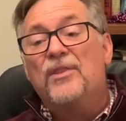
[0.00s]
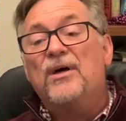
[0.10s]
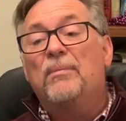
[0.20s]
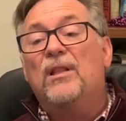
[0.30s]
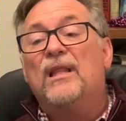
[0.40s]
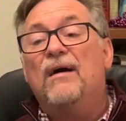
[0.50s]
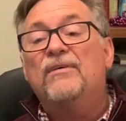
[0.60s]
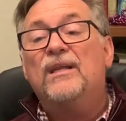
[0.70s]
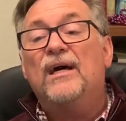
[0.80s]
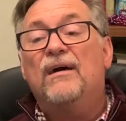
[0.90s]
the
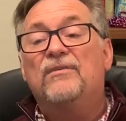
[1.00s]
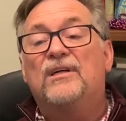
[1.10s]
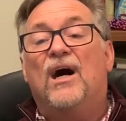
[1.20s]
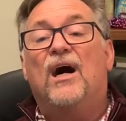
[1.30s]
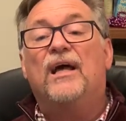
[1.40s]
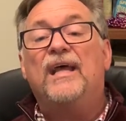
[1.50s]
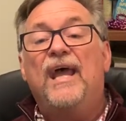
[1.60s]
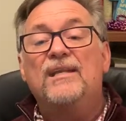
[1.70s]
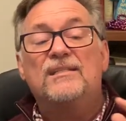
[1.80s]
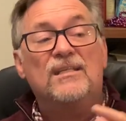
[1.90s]
beloved of God and